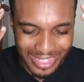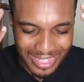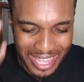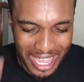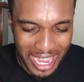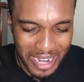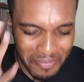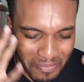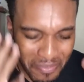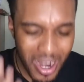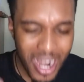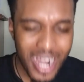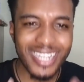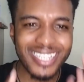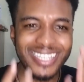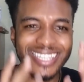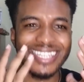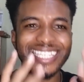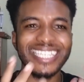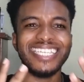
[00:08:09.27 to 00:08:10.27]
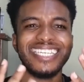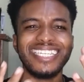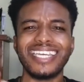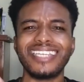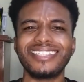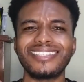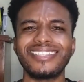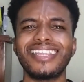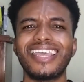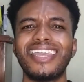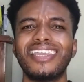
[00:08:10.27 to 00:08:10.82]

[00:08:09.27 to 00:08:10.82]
that landmark thing.